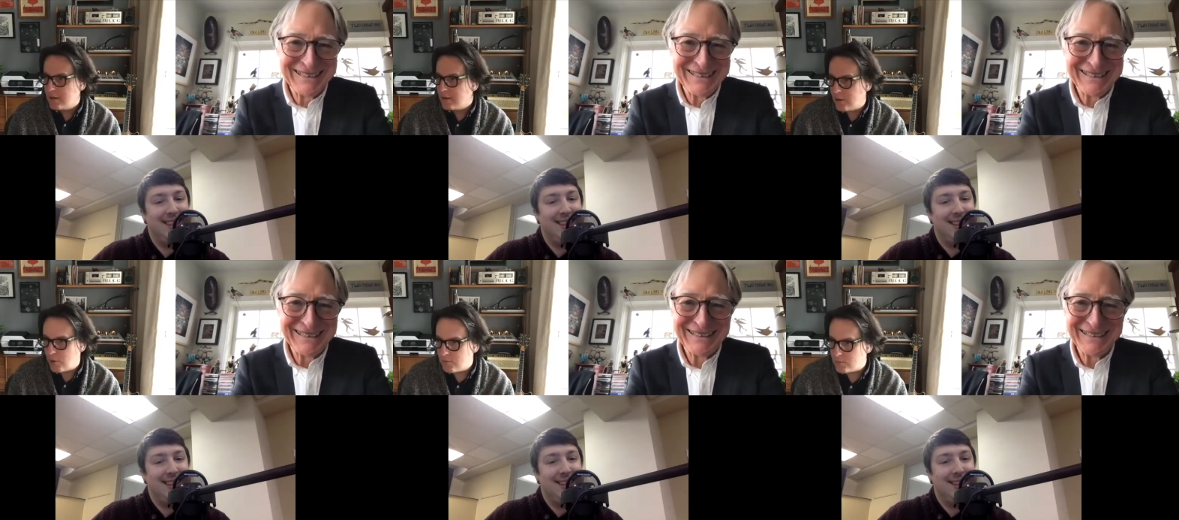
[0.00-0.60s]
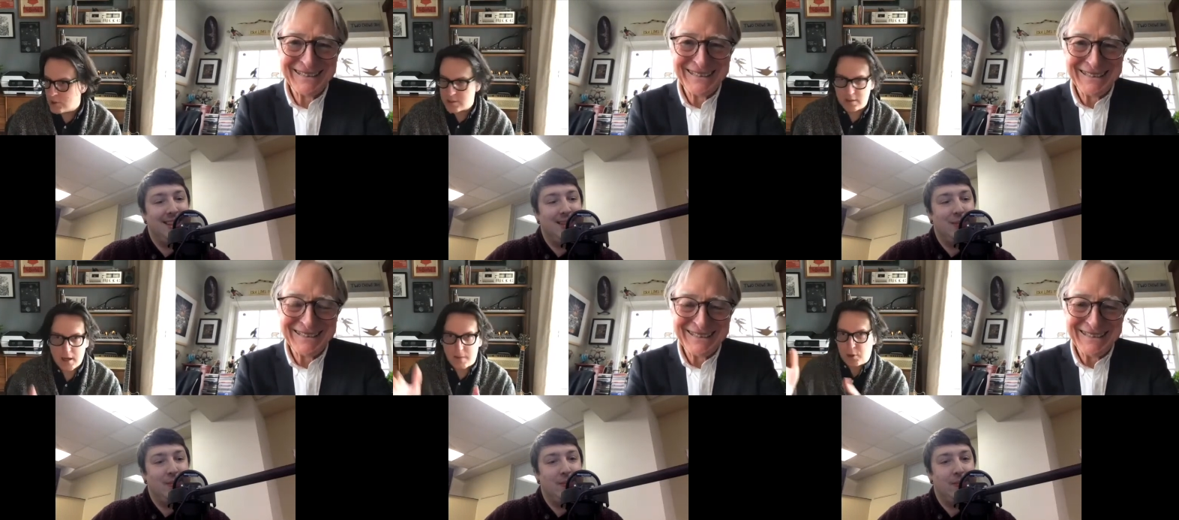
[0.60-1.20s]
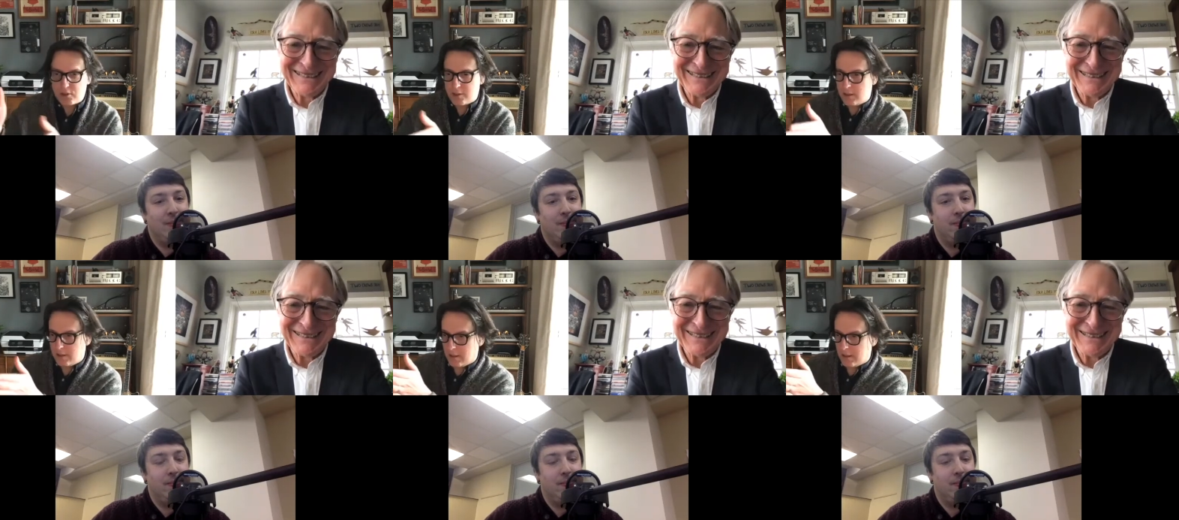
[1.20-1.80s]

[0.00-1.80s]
Speaker 1: you know just a person